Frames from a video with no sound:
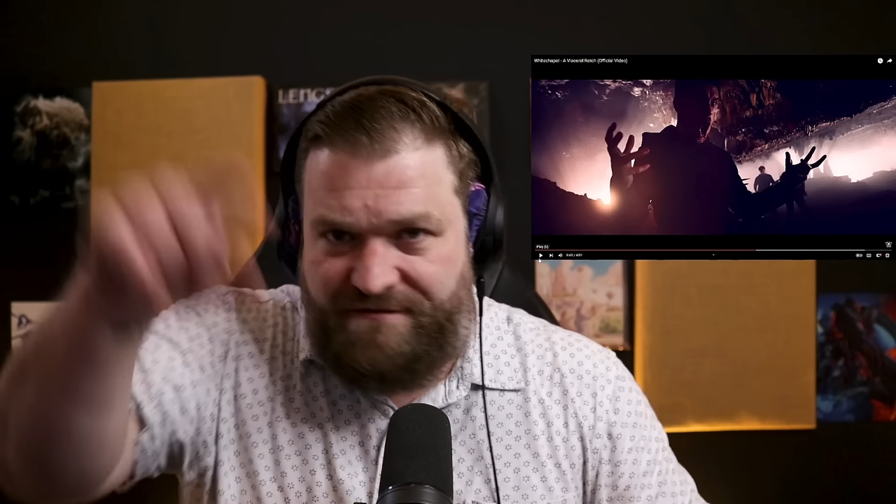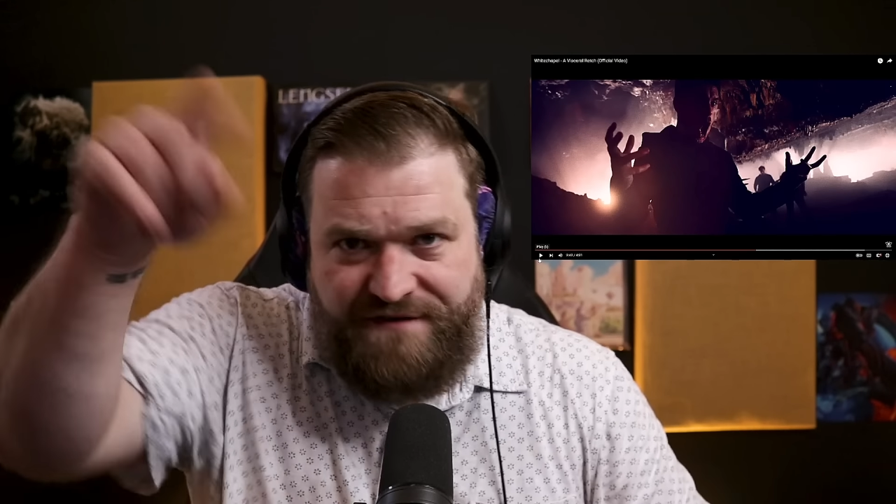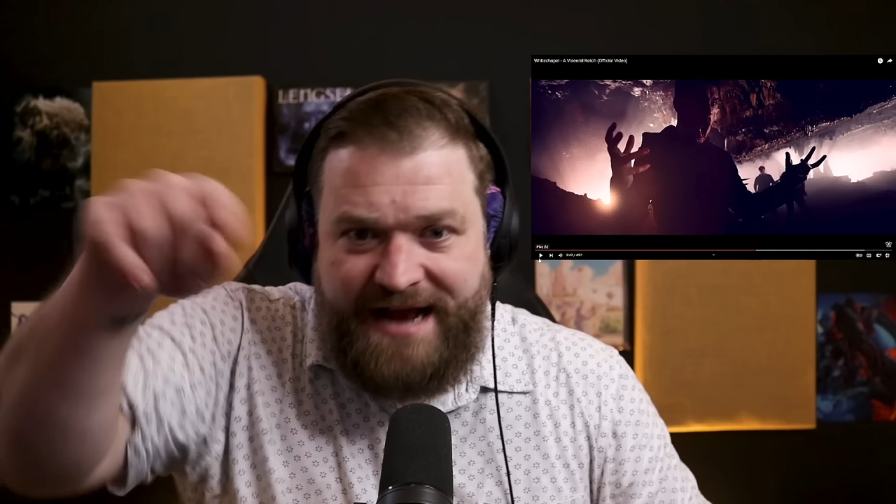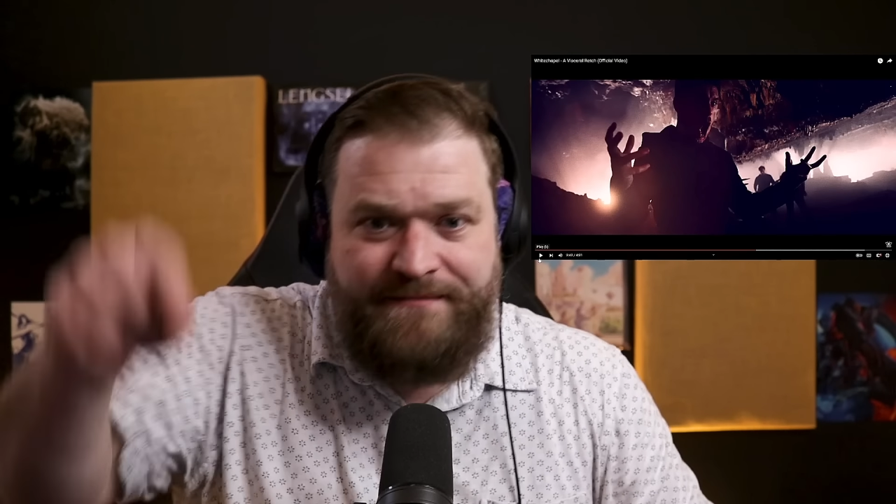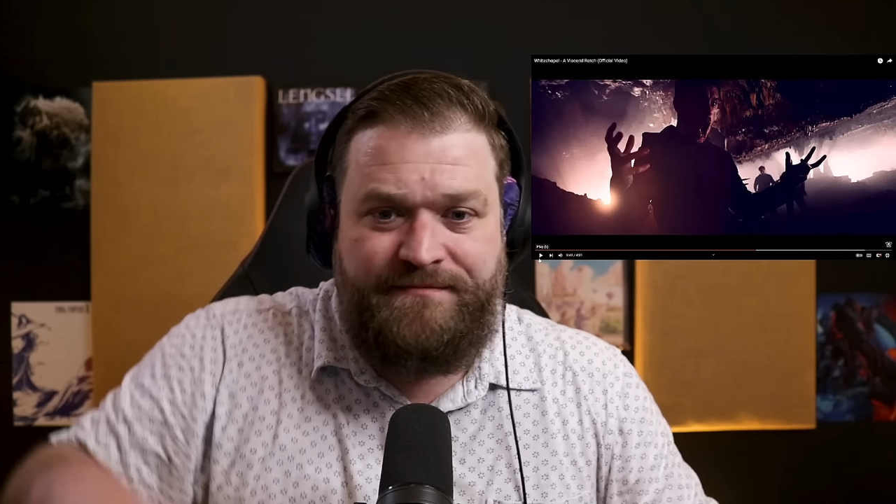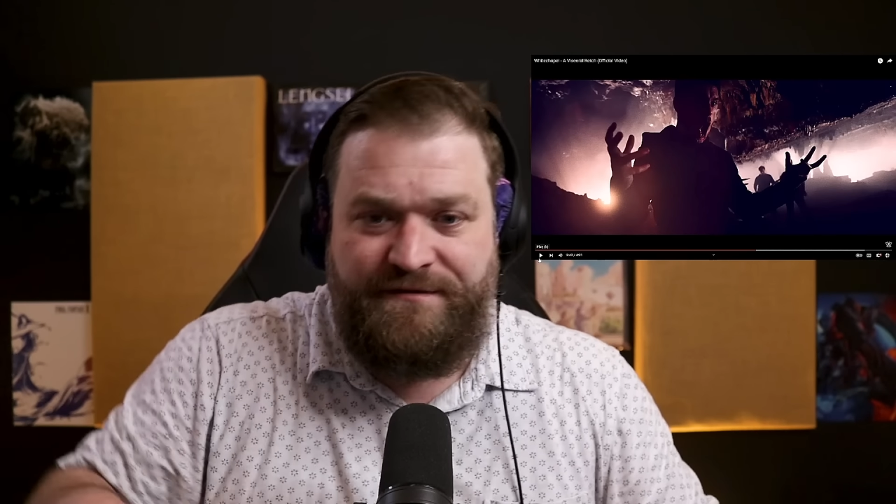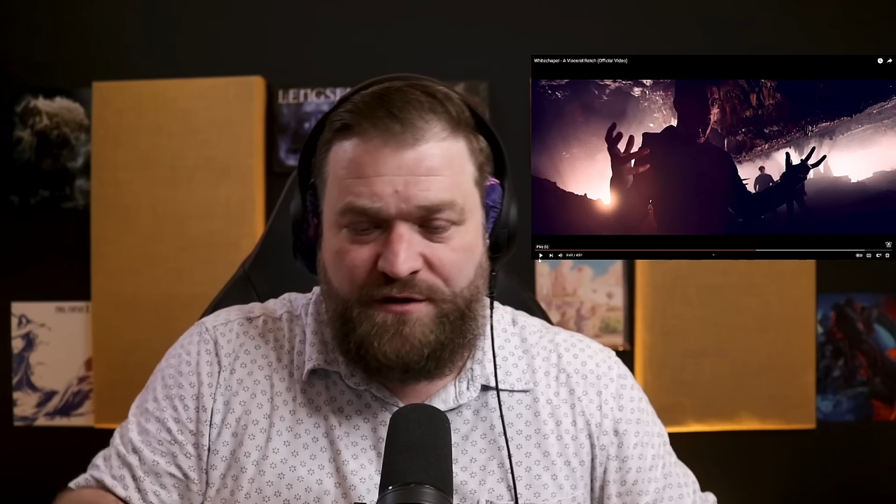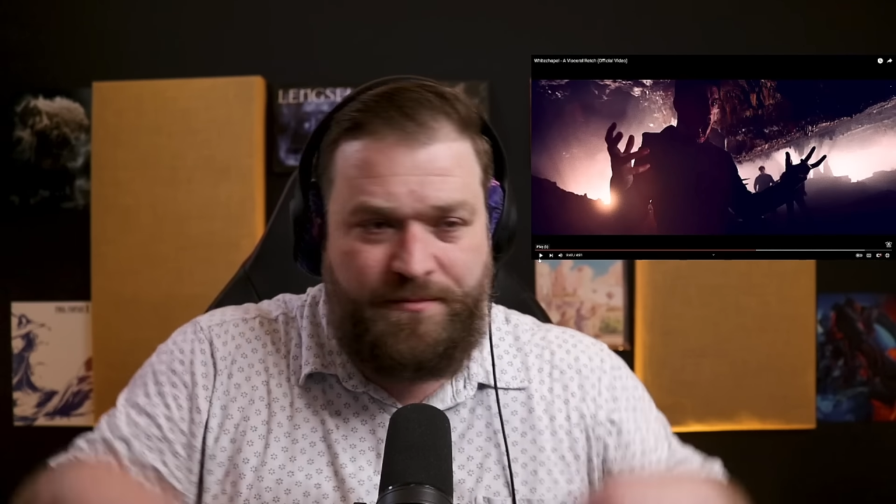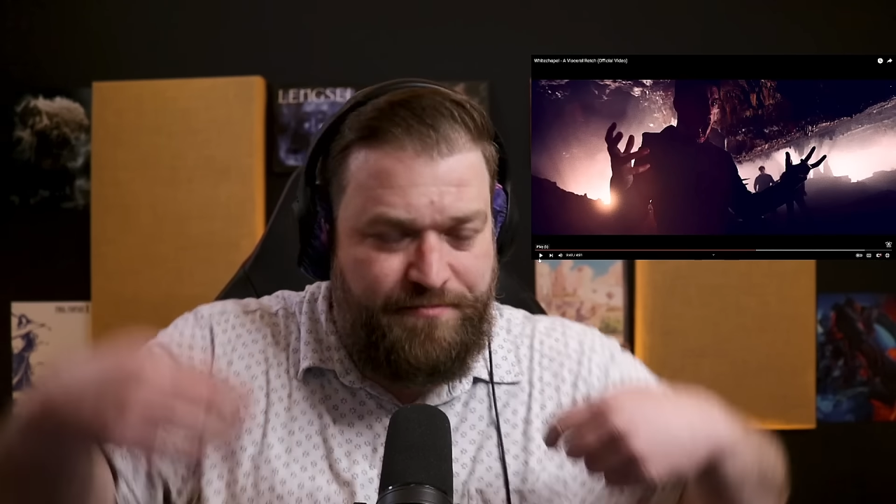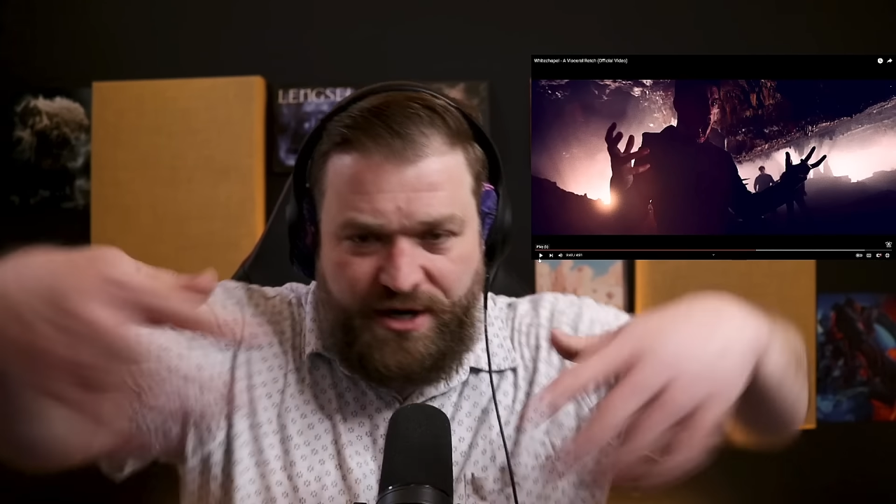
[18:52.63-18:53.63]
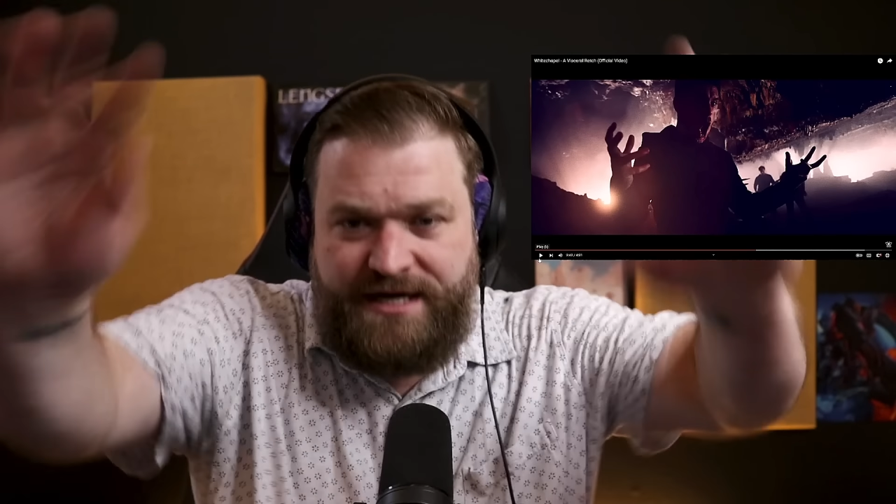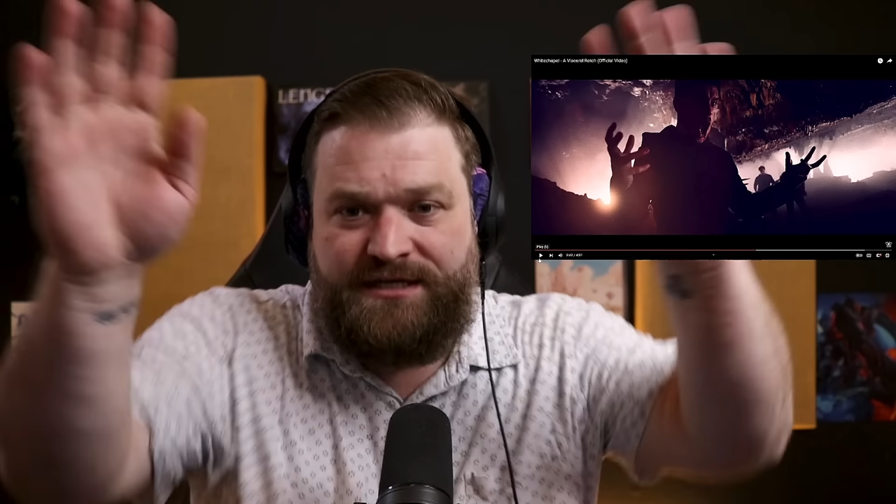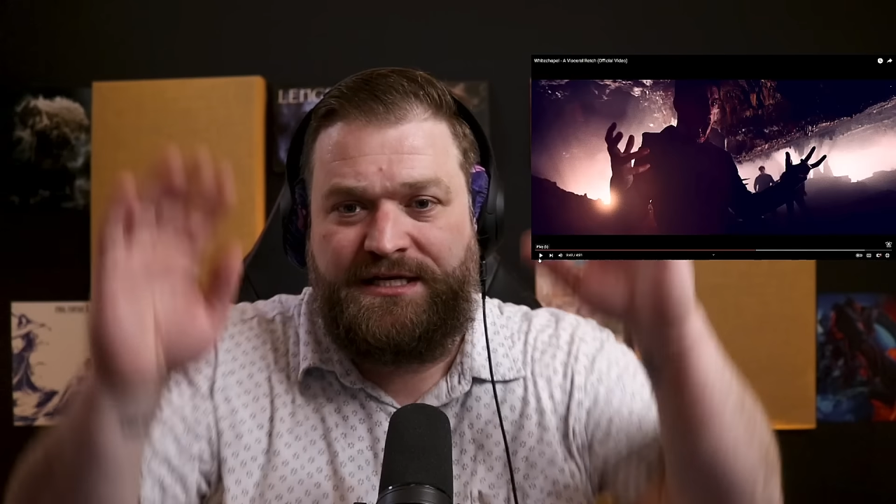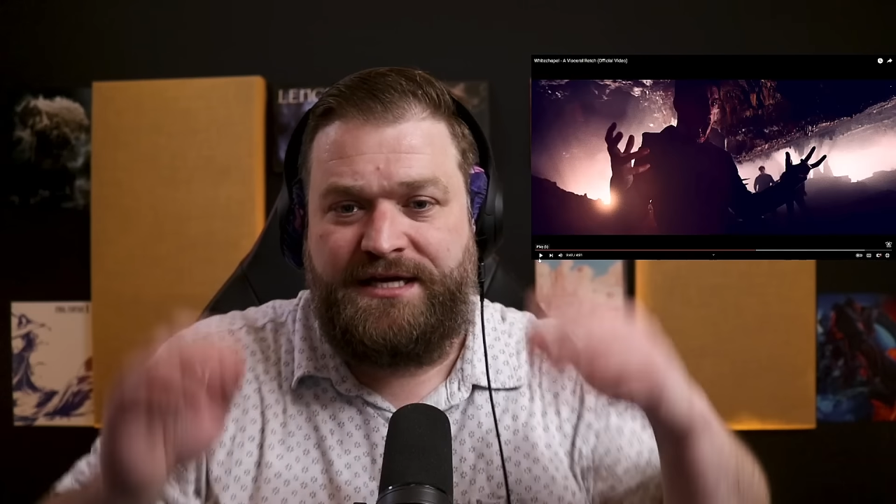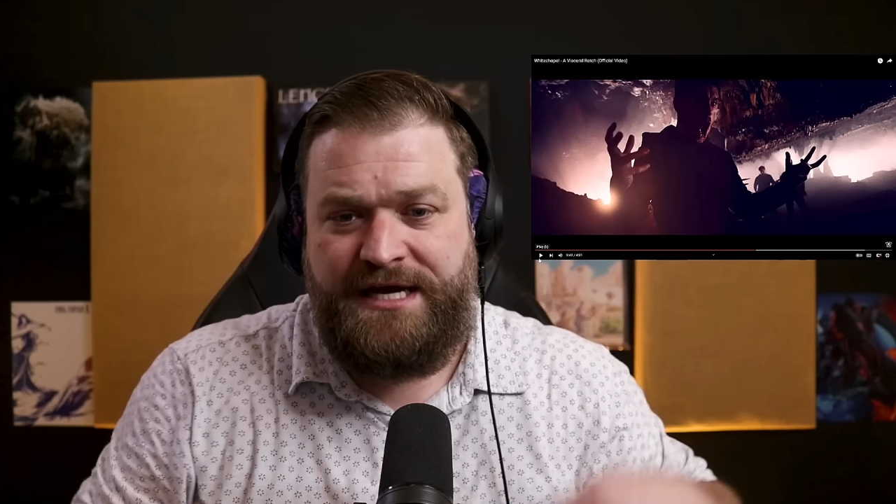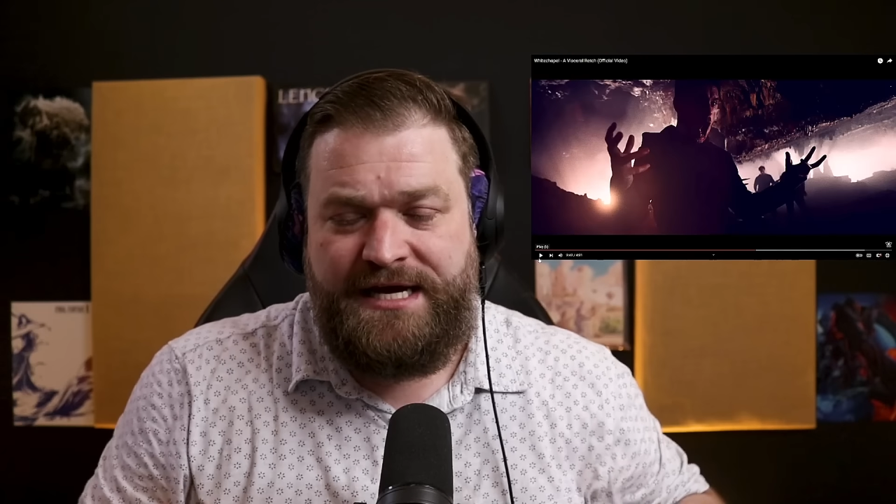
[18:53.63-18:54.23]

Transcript: find if you put it into